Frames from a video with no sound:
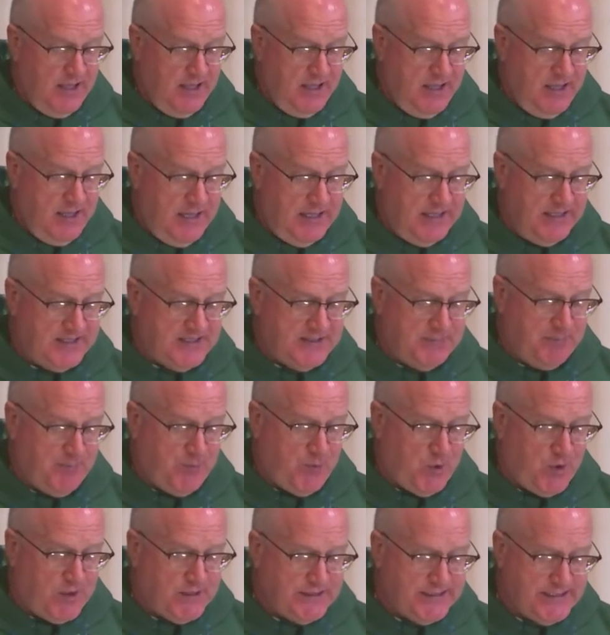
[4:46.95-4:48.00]
And it's
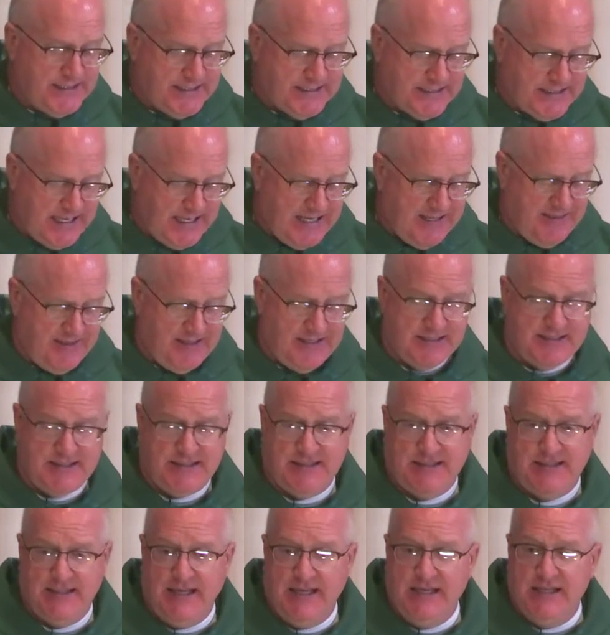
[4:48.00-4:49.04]
important to say
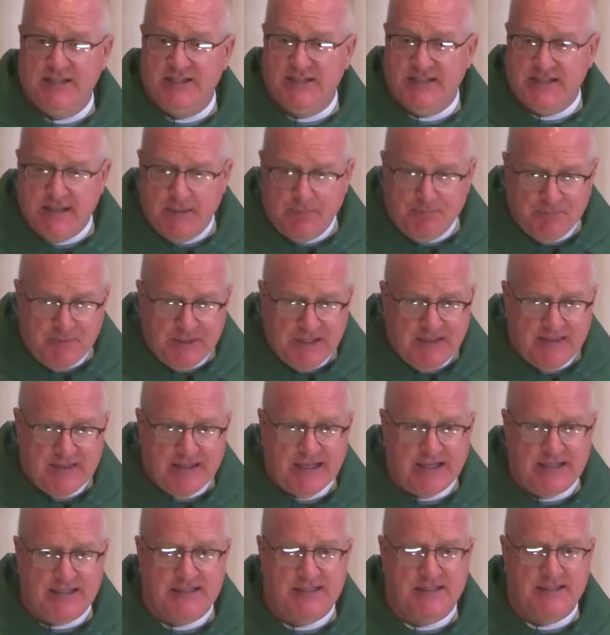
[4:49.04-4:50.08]
this, and it's simply
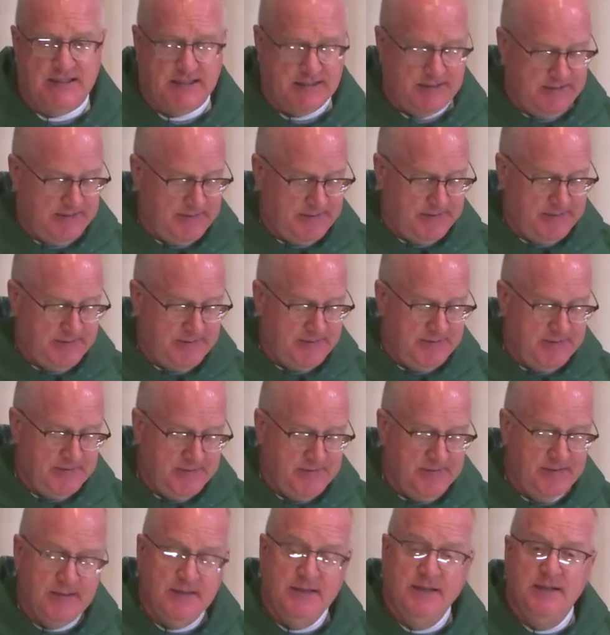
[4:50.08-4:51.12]
this:
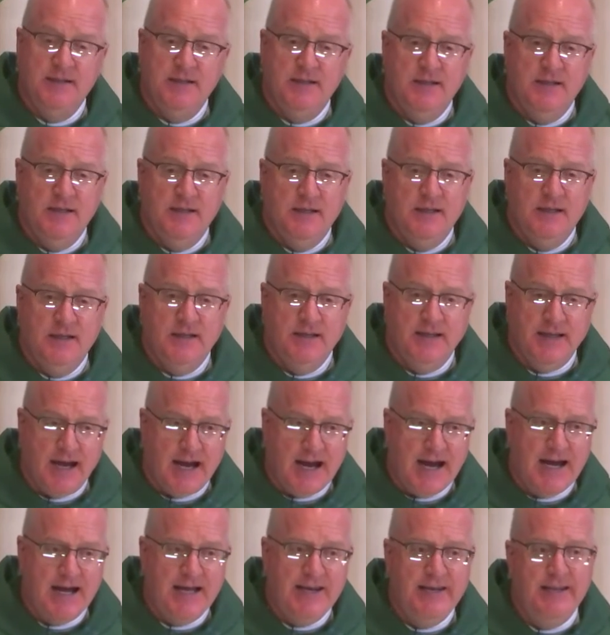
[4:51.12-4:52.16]

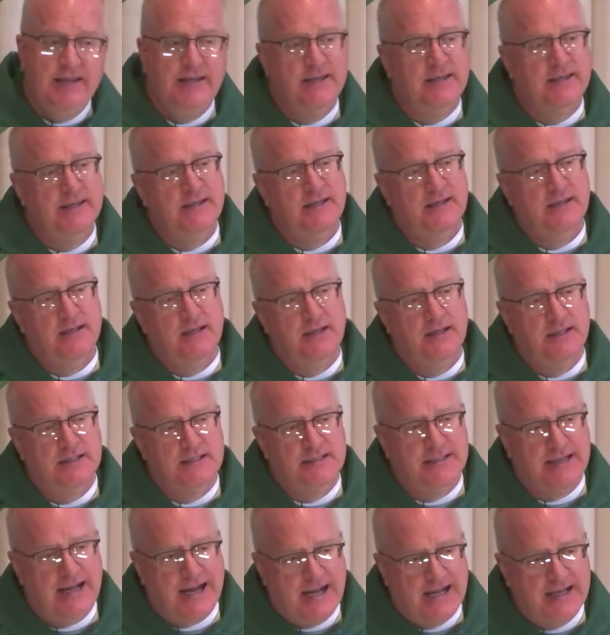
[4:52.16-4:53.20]
God
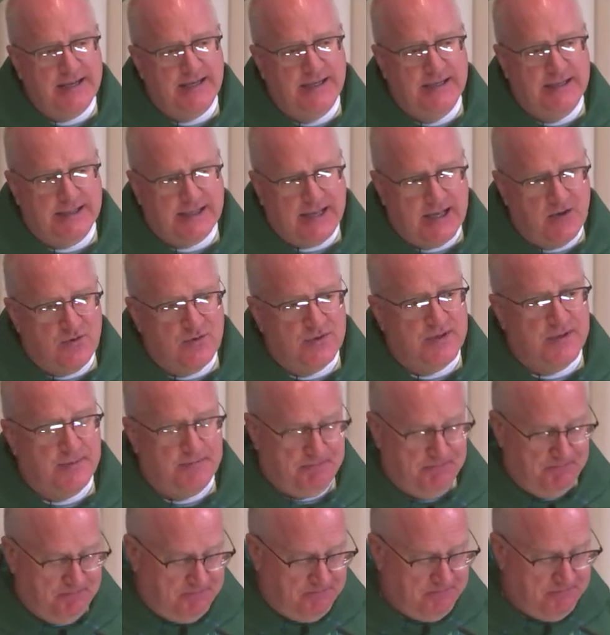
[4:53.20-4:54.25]
is not an accountant.
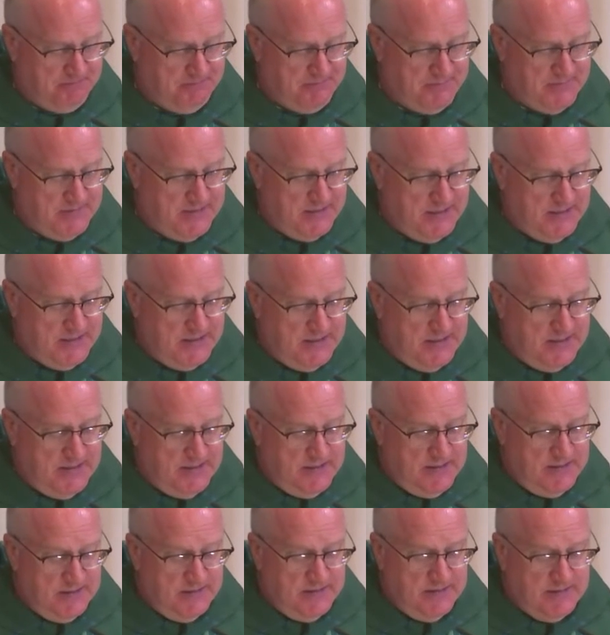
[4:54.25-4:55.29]

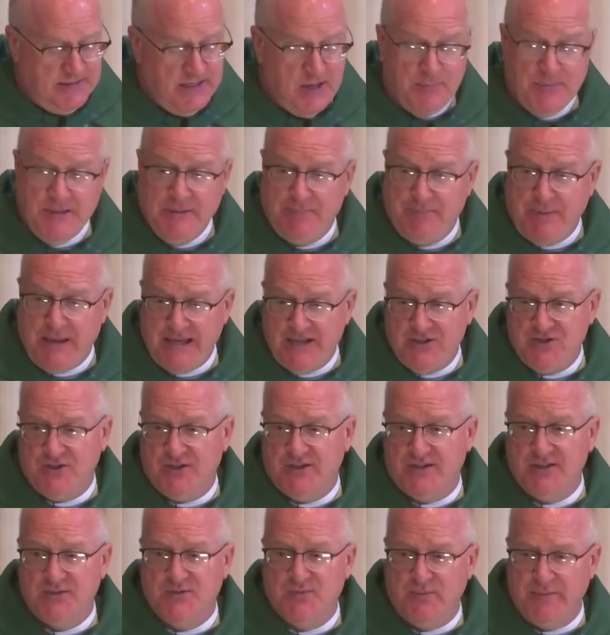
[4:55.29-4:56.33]
Now be
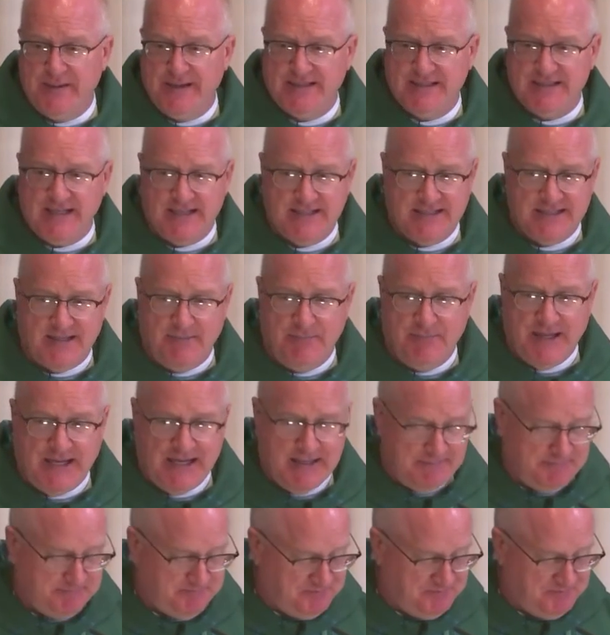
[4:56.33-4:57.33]
patient, this will make sense in a minute.